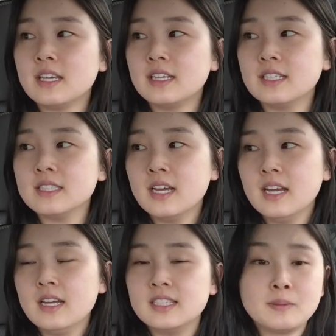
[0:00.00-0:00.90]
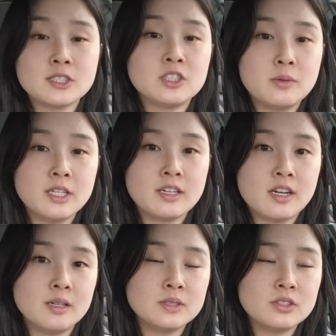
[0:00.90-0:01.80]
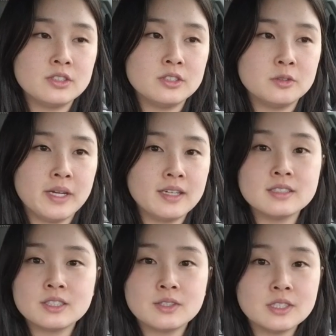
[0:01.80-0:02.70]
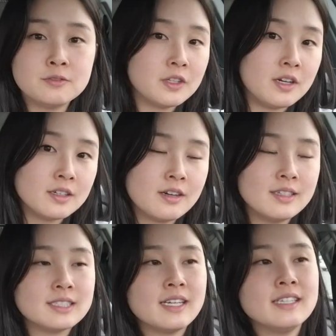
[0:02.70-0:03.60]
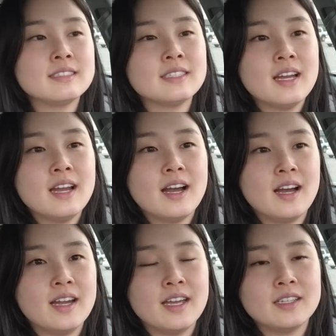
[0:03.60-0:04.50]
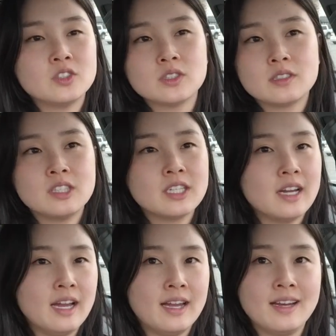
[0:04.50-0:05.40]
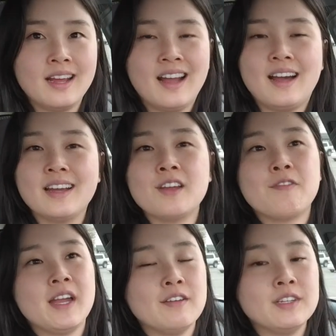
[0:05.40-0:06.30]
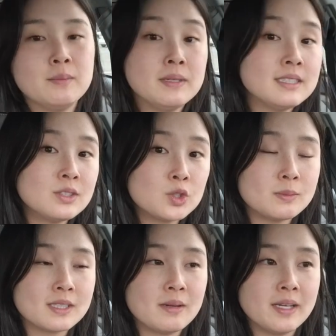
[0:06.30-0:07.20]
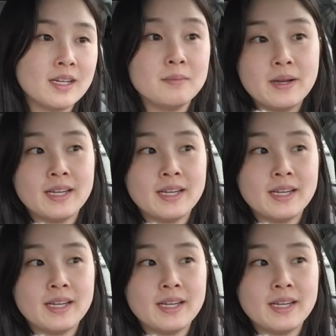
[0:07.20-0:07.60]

And especially when it comes to my consultant vlog content, I just look ahead at if I have any business trips coming up.